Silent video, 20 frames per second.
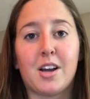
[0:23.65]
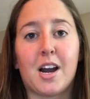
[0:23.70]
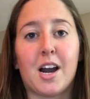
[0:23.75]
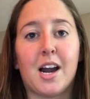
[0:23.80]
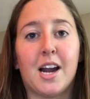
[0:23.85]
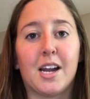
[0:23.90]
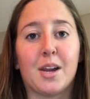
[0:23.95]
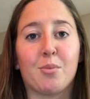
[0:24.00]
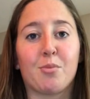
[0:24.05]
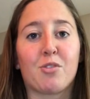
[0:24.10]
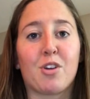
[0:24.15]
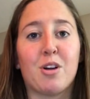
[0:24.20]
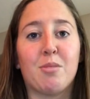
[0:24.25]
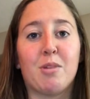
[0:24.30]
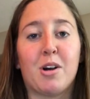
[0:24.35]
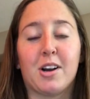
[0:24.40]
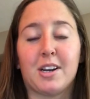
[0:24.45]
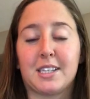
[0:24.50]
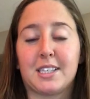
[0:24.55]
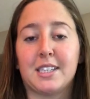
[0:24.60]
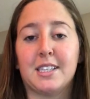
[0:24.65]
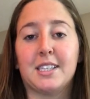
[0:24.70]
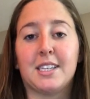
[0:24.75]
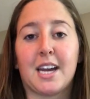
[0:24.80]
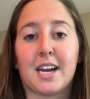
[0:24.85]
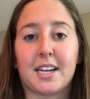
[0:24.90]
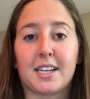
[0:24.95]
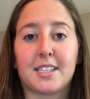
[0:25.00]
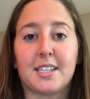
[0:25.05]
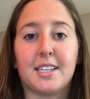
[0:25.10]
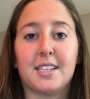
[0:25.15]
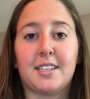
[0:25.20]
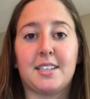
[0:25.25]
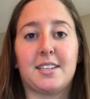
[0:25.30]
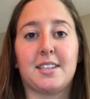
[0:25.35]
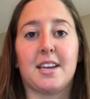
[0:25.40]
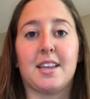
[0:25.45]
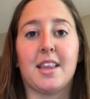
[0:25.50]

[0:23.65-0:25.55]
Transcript: I am from Austin, Texas,